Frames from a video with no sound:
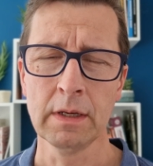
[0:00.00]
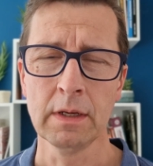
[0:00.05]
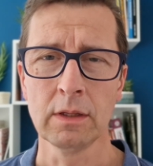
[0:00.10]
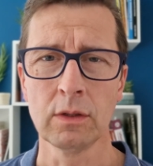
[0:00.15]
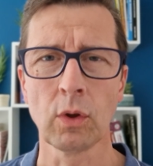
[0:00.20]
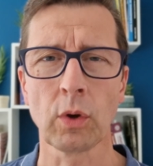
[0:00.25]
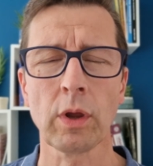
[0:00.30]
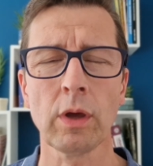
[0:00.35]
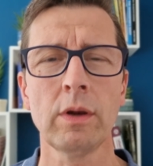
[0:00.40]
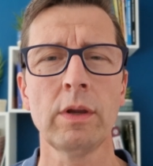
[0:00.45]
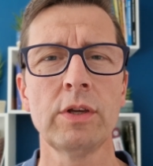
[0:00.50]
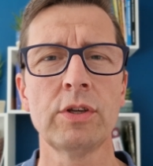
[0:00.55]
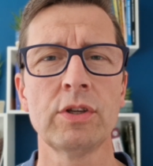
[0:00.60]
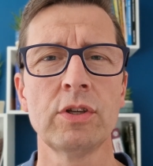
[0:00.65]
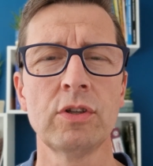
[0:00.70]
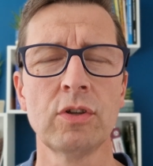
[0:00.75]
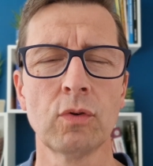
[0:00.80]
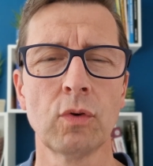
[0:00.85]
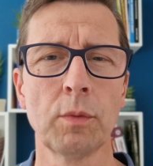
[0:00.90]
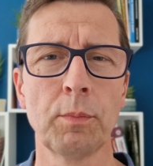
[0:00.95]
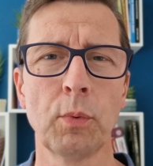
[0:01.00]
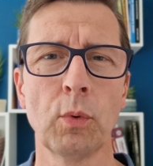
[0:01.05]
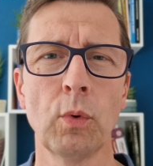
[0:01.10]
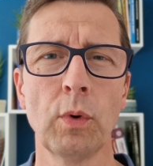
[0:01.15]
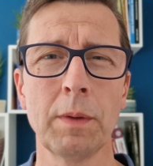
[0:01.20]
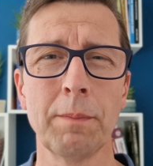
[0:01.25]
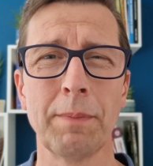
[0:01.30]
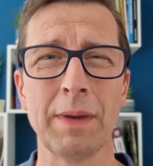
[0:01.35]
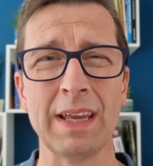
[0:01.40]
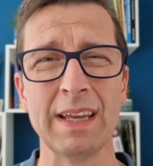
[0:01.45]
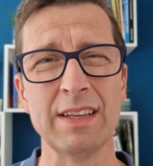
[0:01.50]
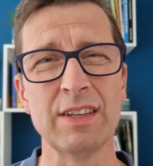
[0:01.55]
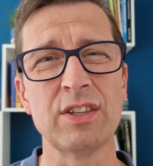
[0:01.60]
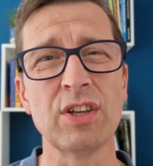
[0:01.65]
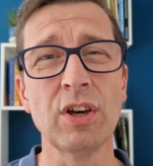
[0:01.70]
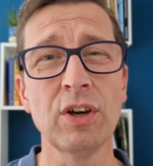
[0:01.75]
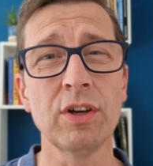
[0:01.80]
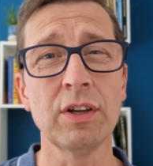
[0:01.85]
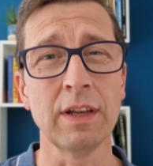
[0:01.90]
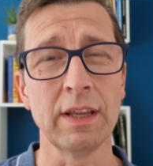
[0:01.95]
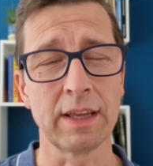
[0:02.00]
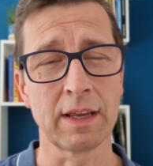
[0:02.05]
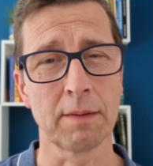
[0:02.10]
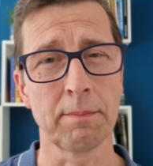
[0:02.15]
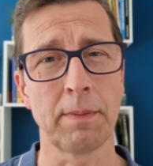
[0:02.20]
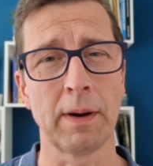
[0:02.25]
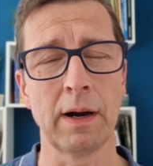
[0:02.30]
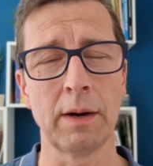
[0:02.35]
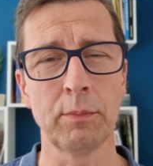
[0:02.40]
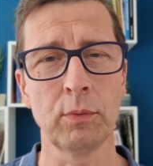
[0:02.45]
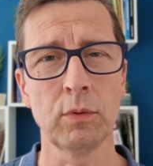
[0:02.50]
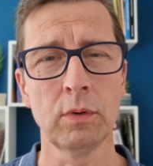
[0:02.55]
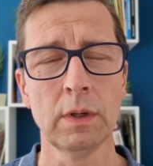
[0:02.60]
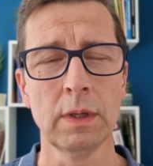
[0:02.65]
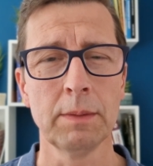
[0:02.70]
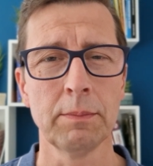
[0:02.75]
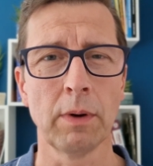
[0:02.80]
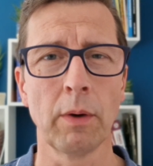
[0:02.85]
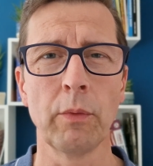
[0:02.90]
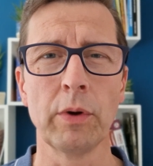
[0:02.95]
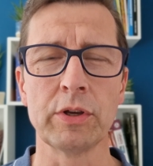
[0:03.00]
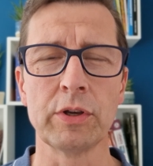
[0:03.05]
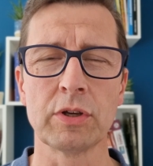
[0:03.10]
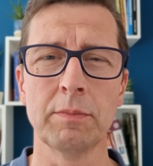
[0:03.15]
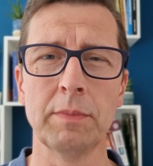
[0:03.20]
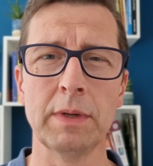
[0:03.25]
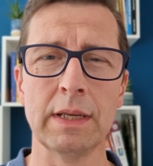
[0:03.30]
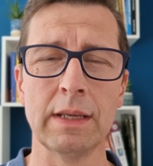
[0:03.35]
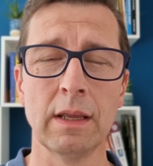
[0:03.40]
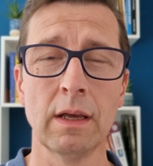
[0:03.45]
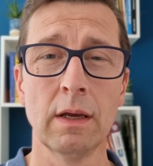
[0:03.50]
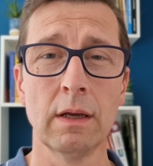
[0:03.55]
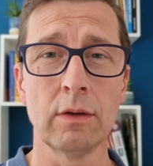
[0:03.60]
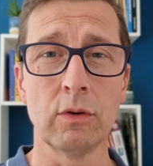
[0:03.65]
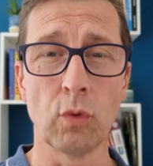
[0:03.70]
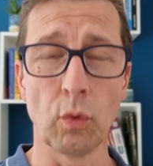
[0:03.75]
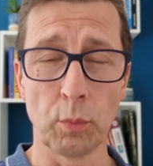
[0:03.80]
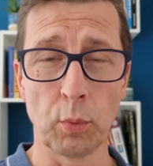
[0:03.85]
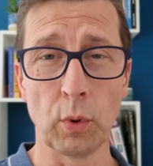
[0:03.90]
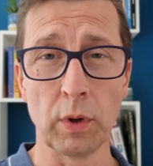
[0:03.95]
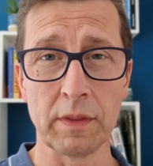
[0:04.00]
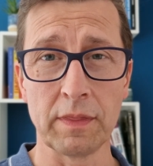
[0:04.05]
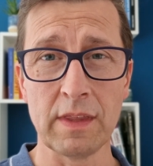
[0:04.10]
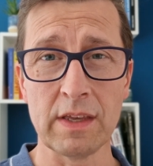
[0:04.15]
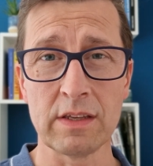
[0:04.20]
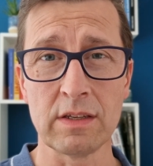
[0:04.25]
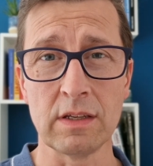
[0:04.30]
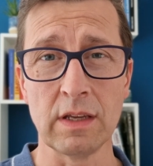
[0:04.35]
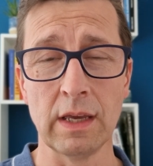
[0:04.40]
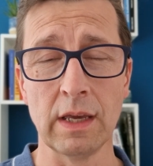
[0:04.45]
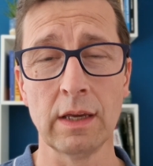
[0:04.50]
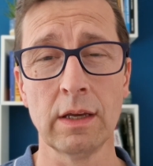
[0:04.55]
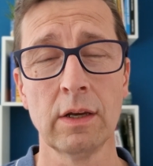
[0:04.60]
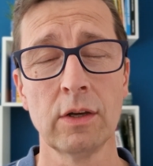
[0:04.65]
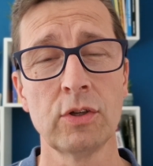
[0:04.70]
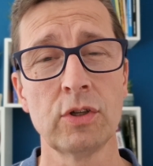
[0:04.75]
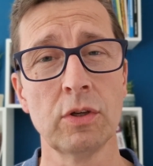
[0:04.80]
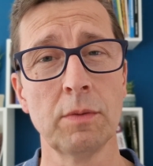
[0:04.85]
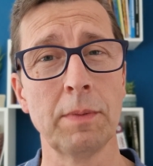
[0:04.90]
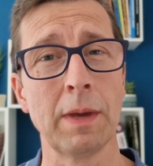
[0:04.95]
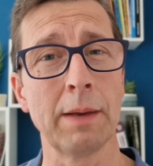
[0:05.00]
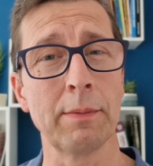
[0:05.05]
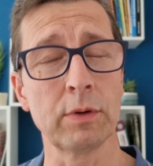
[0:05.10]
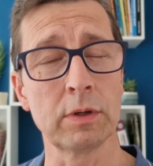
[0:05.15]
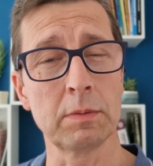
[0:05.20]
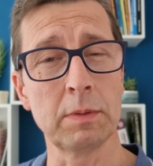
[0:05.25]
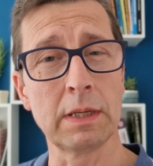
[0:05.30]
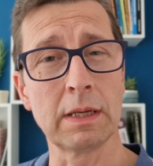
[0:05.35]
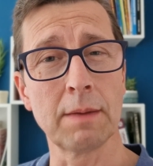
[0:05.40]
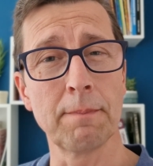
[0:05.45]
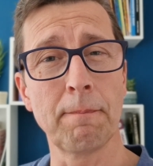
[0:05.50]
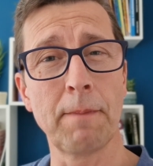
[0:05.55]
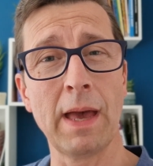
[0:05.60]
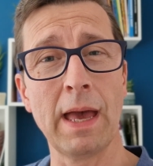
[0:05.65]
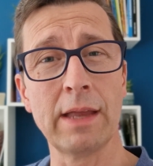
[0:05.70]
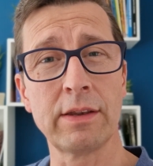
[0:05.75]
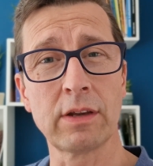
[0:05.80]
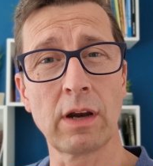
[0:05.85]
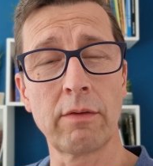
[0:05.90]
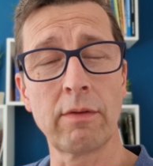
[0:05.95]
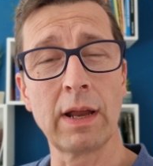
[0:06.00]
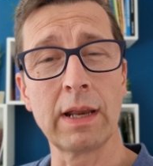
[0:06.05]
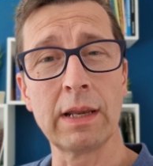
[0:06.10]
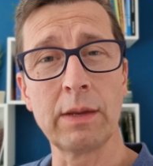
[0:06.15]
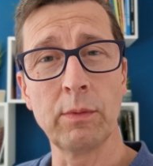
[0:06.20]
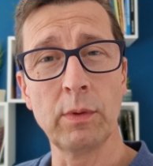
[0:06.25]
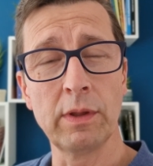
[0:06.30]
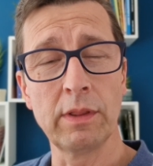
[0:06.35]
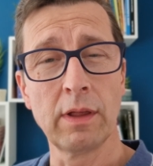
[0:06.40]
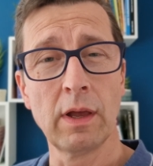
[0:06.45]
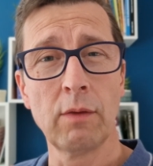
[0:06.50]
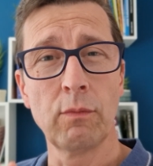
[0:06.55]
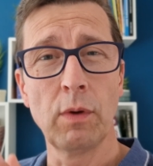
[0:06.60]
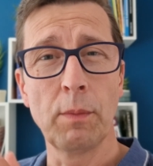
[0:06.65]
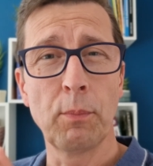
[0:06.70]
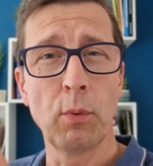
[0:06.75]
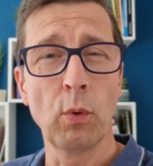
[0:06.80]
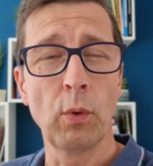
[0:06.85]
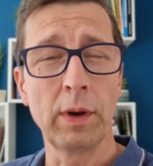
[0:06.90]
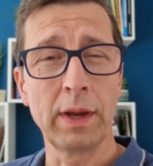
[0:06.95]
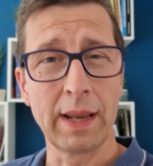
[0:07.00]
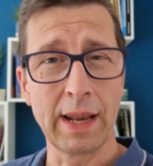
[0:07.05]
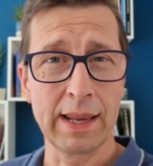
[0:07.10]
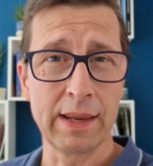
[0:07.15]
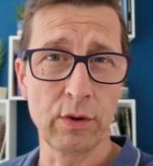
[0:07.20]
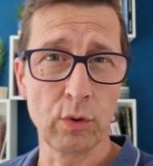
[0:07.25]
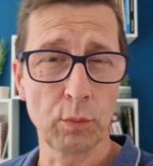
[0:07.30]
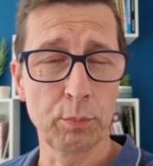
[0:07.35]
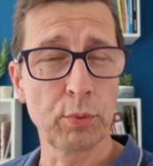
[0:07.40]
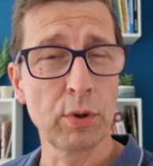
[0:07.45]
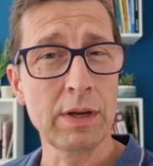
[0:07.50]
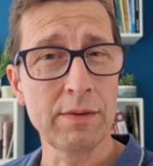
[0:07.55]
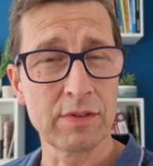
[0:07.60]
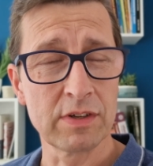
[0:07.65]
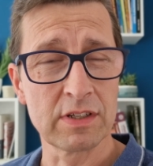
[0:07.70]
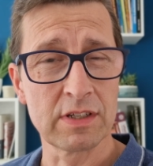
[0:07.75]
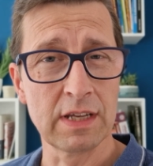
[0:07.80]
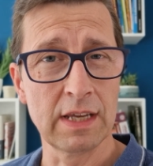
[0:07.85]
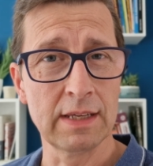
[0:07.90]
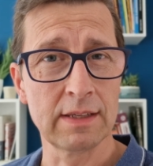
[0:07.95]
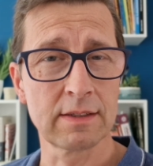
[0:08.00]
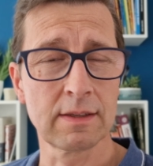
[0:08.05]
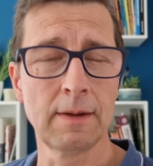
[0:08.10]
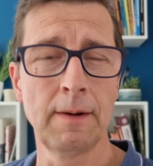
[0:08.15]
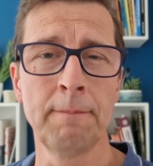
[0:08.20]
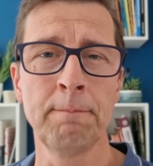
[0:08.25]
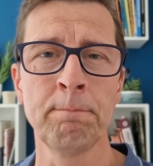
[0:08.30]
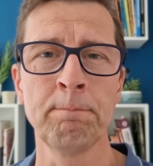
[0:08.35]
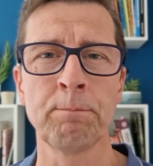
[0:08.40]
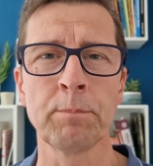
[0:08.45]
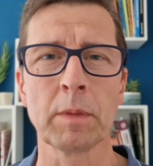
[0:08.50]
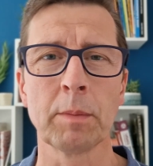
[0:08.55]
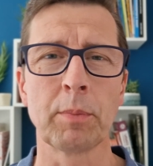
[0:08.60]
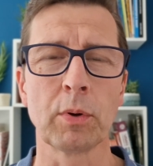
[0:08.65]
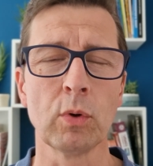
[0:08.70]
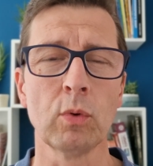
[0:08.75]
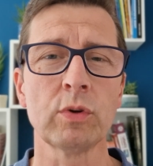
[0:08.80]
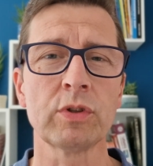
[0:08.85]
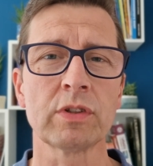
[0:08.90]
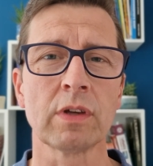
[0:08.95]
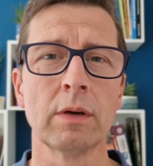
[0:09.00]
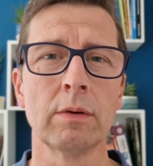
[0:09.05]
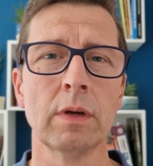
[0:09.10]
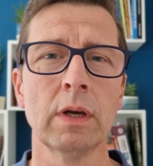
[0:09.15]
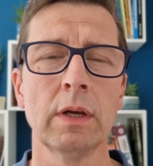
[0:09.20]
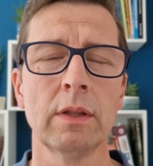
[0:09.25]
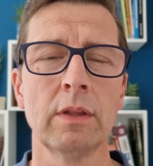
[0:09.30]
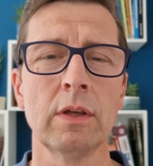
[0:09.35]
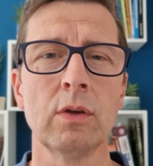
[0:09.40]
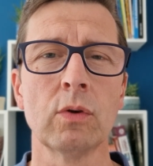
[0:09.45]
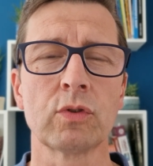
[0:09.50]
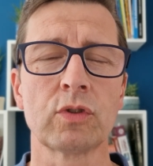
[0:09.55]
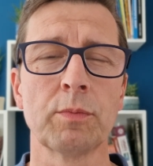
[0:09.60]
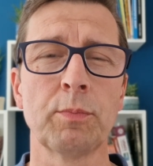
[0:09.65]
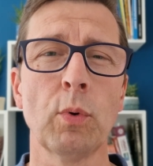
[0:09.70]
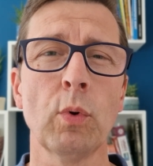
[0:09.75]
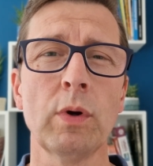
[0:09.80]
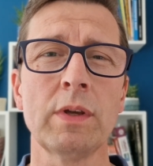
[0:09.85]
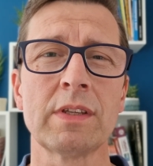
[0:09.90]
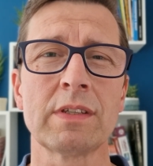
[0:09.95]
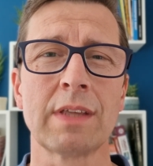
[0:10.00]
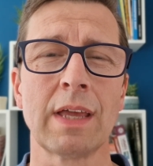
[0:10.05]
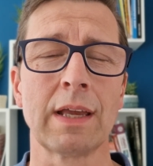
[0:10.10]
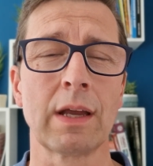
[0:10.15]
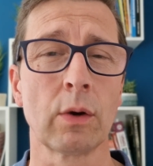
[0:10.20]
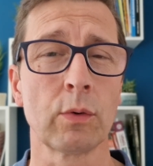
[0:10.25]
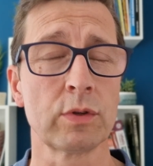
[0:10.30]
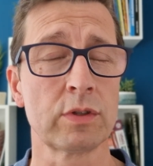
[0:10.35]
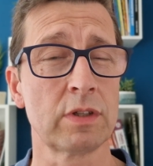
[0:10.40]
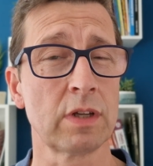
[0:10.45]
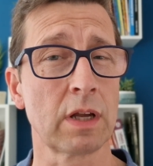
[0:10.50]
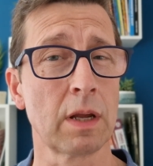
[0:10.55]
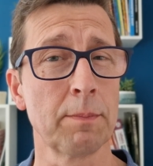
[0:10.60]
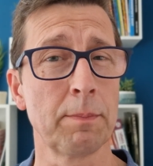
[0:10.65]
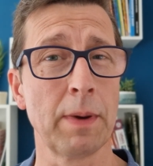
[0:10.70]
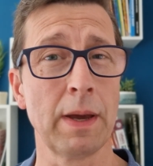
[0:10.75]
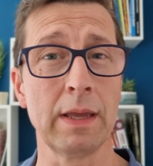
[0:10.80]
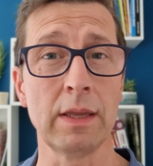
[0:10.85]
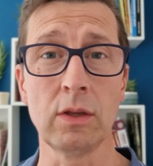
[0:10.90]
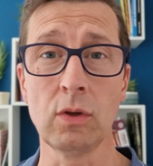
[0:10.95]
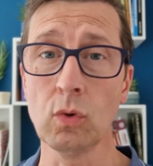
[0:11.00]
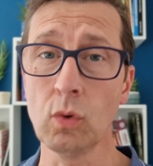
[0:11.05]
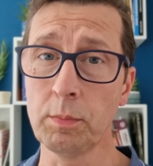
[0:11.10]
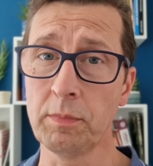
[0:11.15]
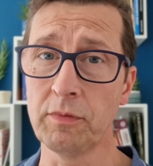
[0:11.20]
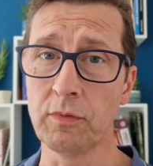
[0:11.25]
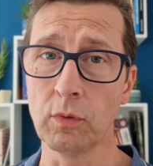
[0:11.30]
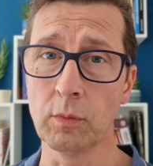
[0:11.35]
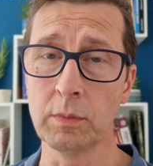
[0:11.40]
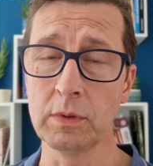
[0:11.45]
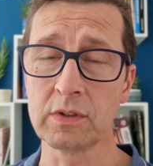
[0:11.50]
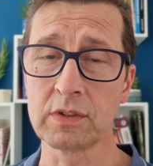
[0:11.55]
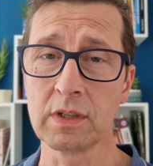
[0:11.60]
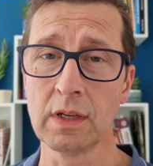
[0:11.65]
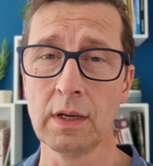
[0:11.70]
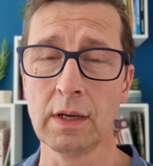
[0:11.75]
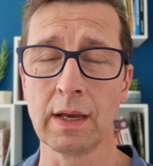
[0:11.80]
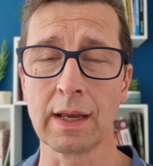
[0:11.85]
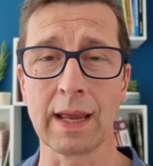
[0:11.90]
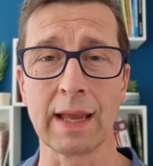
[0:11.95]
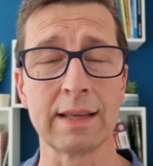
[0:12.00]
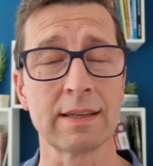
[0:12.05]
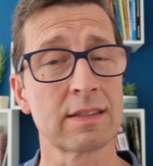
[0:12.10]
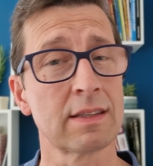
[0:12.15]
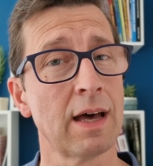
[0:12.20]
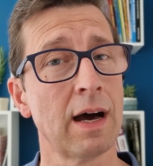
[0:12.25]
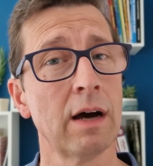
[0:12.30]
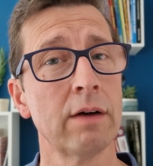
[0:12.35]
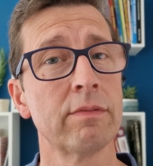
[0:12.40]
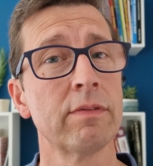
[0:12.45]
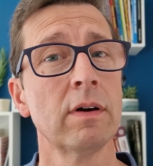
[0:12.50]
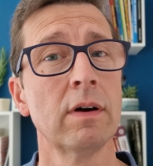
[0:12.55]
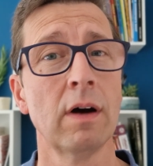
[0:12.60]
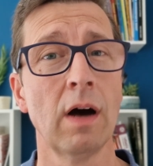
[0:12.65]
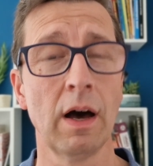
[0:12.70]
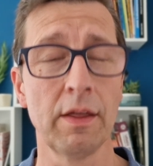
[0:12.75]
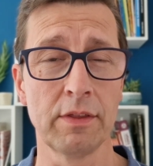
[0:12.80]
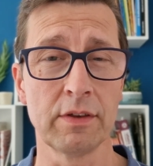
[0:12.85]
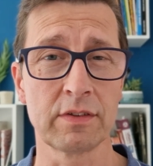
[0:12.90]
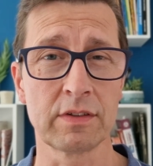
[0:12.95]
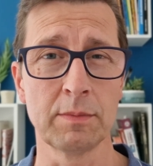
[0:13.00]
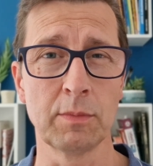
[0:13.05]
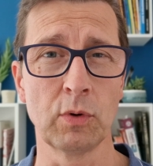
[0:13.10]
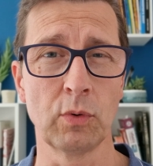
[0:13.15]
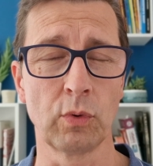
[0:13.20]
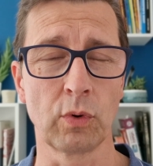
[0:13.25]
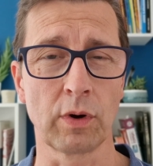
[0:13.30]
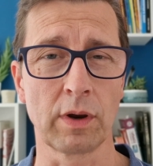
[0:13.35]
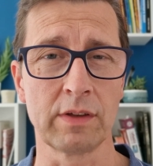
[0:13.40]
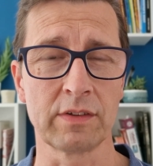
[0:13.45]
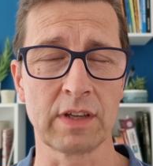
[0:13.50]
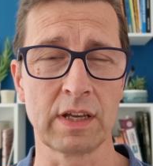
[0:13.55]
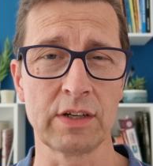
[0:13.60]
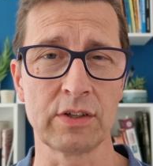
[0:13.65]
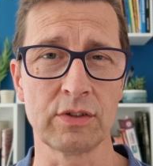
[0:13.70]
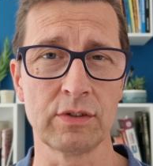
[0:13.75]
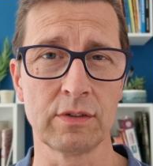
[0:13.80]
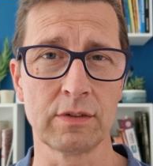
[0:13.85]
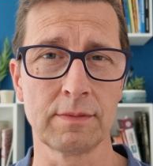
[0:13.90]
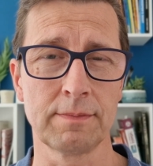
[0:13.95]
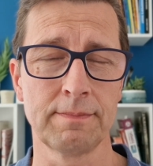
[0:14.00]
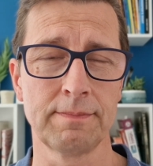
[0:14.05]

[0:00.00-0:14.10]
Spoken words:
Not only should your reporting be internally comparable, by which I mean your reporting this year should be able to be compared directly with reporting in any of your previous years, but also that you're supporting stakeholders to compare your performance against that of other similar organisations.